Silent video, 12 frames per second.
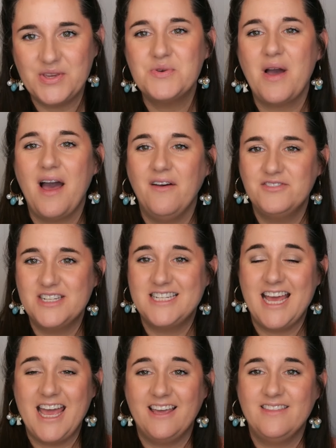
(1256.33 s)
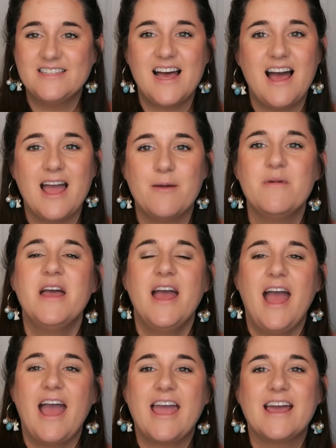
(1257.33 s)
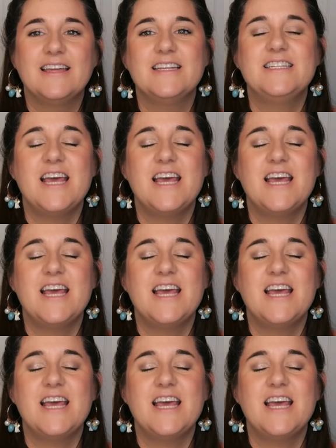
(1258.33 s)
You have to take the time and